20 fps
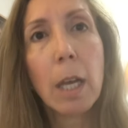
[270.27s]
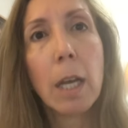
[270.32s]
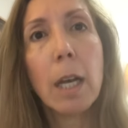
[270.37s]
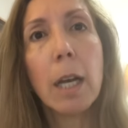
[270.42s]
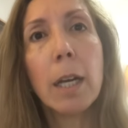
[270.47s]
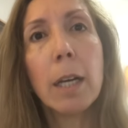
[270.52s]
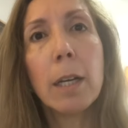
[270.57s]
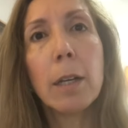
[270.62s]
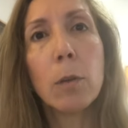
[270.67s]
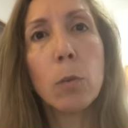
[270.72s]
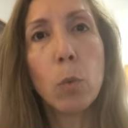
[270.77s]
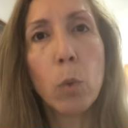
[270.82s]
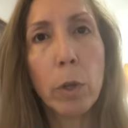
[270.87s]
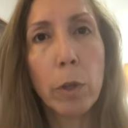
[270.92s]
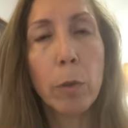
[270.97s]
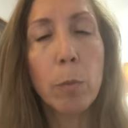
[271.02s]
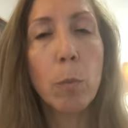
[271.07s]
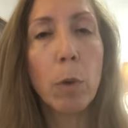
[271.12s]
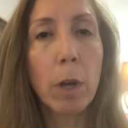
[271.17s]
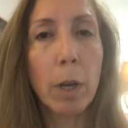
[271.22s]
with
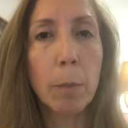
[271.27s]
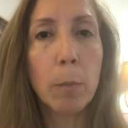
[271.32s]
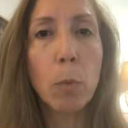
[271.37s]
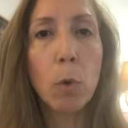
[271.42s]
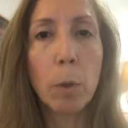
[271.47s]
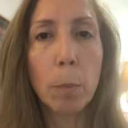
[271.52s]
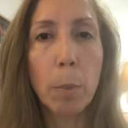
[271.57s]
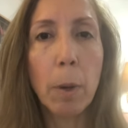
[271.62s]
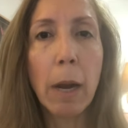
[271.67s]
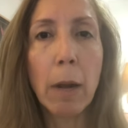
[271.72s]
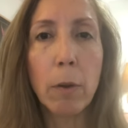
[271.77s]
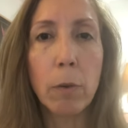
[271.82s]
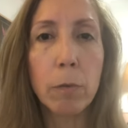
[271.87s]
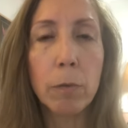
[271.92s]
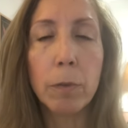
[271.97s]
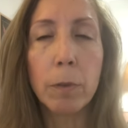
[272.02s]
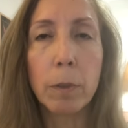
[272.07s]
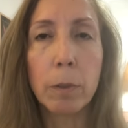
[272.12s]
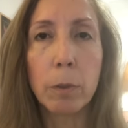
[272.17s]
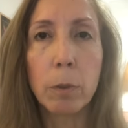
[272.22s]
a more
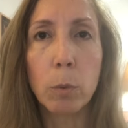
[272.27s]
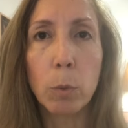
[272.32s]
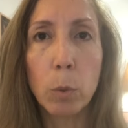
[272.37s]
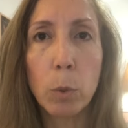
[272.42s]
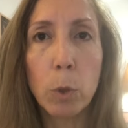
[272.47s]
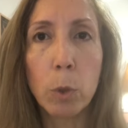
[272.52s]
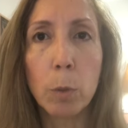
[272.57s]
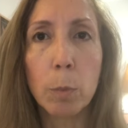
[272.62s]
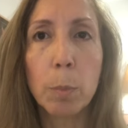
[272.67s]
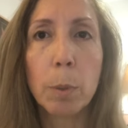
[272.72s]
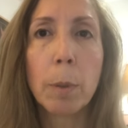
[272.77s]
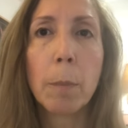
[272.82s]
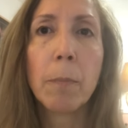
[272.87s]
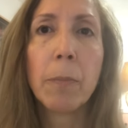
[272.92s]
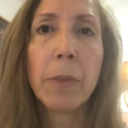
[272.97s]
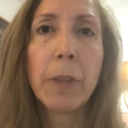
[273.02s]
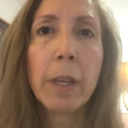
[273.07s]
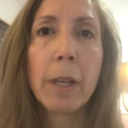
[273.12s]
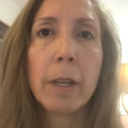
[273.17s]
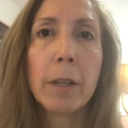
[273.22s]
powerful group.
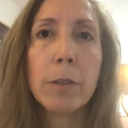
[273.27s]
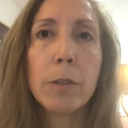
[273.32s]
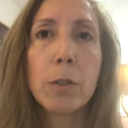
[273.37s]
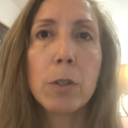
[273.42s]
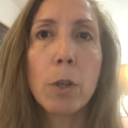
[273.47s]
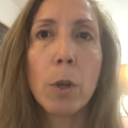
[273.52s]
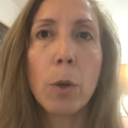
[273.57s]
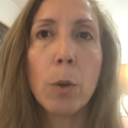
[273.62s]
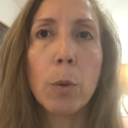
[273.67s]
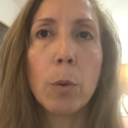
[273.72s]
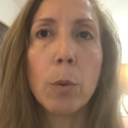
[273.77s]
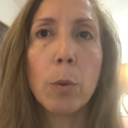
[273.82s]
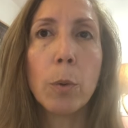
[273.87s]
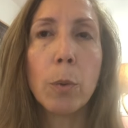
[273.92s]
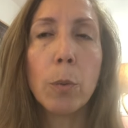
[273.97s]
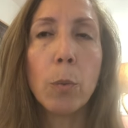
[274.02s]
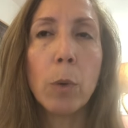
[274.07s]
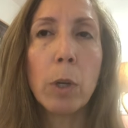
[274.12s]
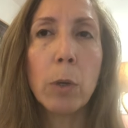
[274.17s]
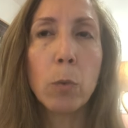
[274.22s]
So
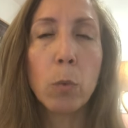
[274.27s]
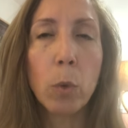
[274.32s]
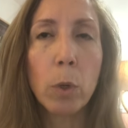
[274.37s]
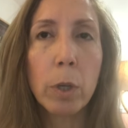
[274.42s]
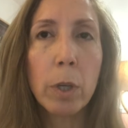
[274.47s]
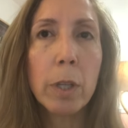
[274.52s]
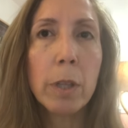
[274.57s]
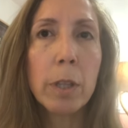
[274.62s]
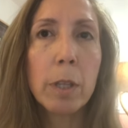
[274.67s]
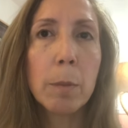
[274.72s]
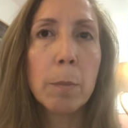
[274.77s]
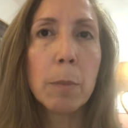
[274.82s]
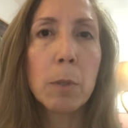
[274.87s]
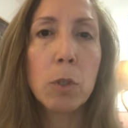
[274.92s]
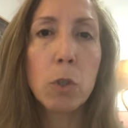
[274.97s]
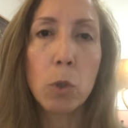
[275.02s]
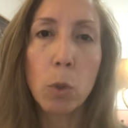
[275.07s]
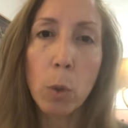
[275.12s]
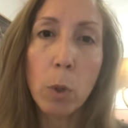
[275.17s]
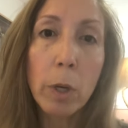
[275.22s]
when we're in the
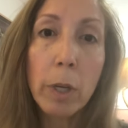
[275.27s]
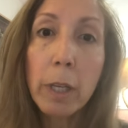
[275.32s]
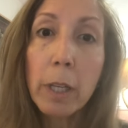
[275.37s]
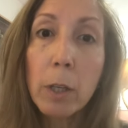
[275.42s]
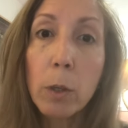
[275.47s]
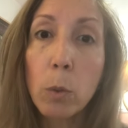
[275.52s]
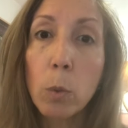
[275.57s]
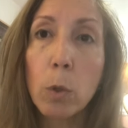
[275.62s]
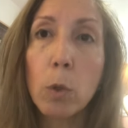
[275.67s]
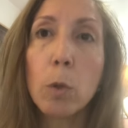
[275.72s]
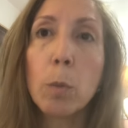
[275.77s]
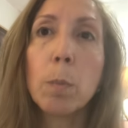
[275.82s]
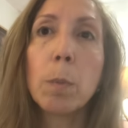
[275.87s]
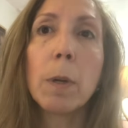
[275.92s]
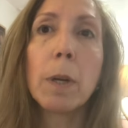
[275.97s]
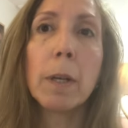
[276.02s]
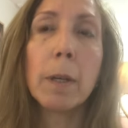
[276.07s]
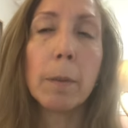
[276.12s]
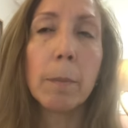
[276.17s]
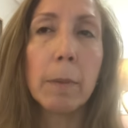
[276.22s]
majority group,
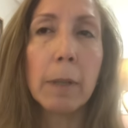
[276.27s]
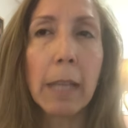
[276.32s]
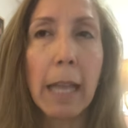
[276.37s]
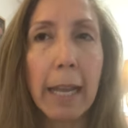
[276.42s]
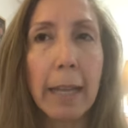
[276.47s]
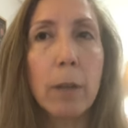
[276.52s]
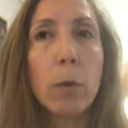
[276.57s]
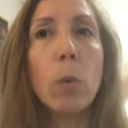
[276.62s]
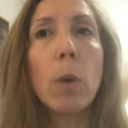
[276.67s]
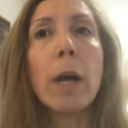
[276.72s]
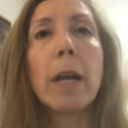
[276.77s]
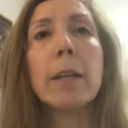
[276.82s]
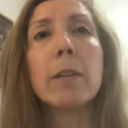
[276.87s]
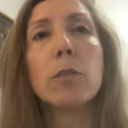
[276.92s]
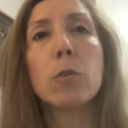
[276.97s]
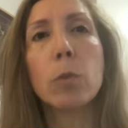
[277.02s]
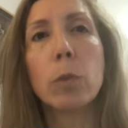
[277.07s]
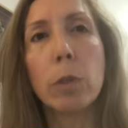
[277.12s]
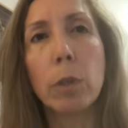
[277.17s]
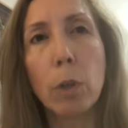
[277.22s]
likewise,
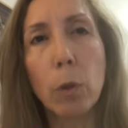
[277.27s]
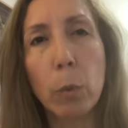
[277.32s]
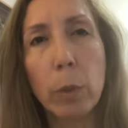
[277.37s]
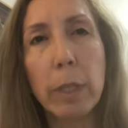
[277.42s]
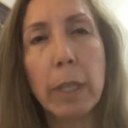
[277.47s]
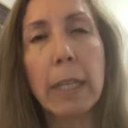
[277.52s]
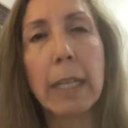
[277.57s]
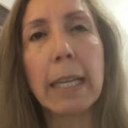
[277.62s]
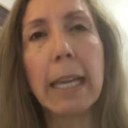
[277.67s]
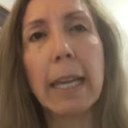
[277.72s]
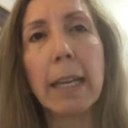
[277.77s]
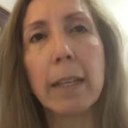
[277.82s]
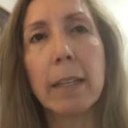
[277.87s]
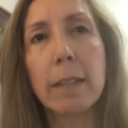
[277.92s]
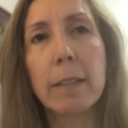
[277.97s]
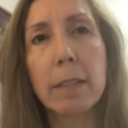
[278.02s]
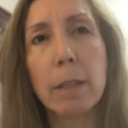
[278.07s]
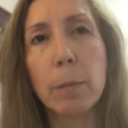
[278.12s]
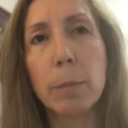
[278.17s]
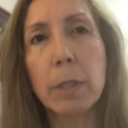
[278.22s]
we negate
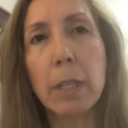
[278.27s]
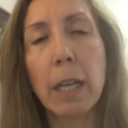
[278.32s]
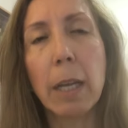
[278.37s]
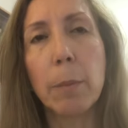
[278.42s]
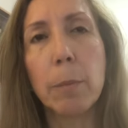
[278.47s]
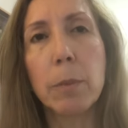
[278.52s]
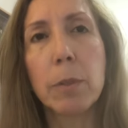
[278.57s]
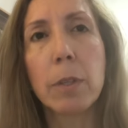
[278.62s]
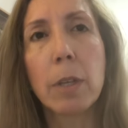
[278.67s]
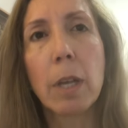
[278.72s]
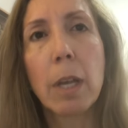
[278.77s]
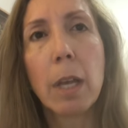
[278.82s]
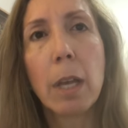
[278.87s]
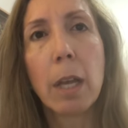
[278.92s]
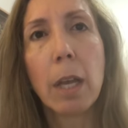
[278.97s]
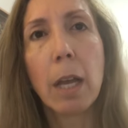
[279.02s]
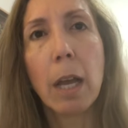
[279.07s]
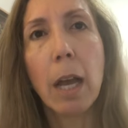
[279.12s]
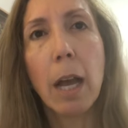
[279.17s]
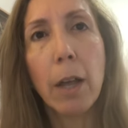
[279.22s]
sometimes
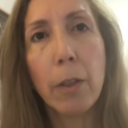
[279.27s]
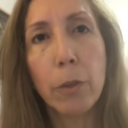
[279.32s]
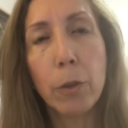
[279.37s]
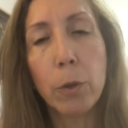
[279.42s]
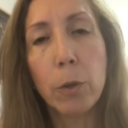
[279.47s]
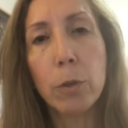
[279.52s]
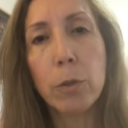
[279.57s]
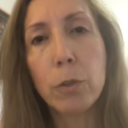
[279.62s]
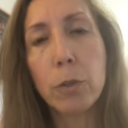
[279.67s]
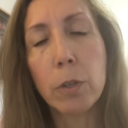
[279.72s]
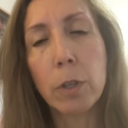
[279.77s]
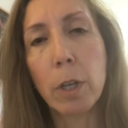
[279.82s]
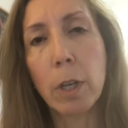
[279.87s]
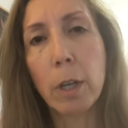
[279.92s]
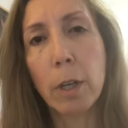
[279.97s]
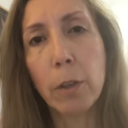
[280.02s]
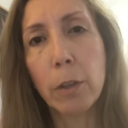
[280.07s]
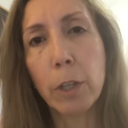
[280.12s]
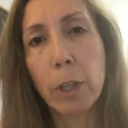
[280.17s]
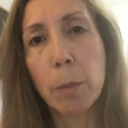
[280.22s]
others
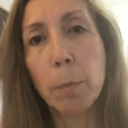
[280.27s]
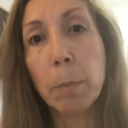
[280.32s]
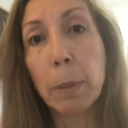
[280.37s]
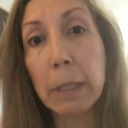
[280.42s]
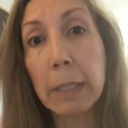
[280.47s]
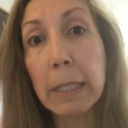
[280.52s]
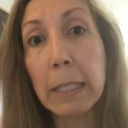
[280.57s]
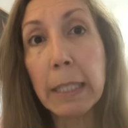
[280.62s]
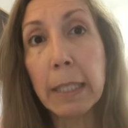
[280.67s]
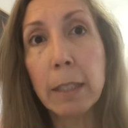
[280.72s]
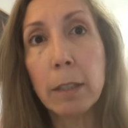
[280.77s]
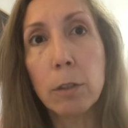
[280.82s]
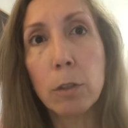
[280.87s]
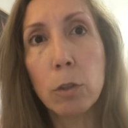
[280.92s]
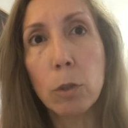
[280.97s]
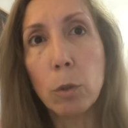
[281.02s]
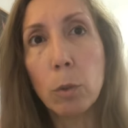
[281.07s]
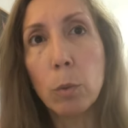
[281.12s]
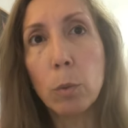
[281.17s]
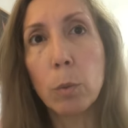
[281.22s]
the ability
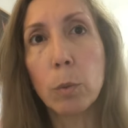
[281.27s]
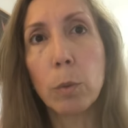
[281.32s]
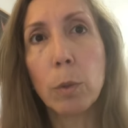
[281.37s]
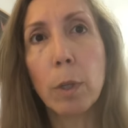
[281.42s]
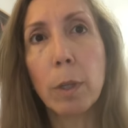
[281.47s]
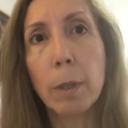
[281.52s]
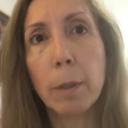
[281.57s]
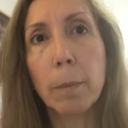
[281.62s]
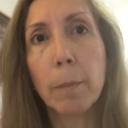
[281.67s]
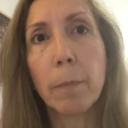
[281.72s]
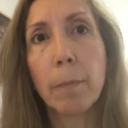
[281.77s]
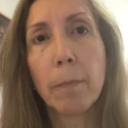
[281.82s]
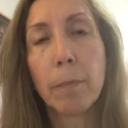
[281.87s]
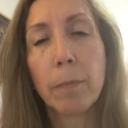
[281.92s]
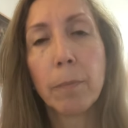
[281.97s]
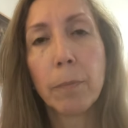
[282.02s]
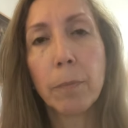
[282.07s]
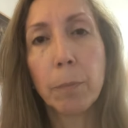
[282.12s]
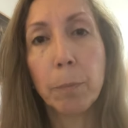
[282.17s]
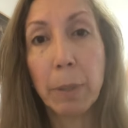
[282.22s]
to
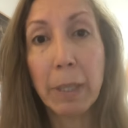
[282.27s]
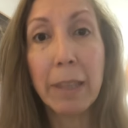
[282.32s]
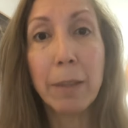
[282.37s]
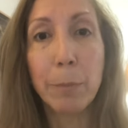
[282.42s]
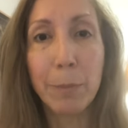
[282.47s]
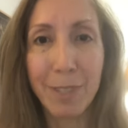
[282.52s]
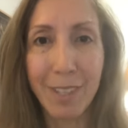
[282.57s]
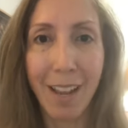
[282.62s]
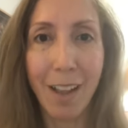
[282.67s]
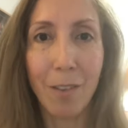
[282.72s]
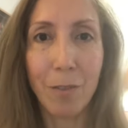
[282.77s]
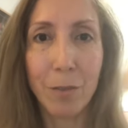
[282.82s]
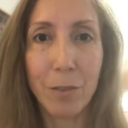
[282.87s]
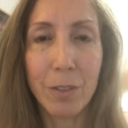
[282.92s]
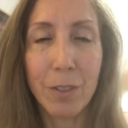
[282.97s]
be themselves.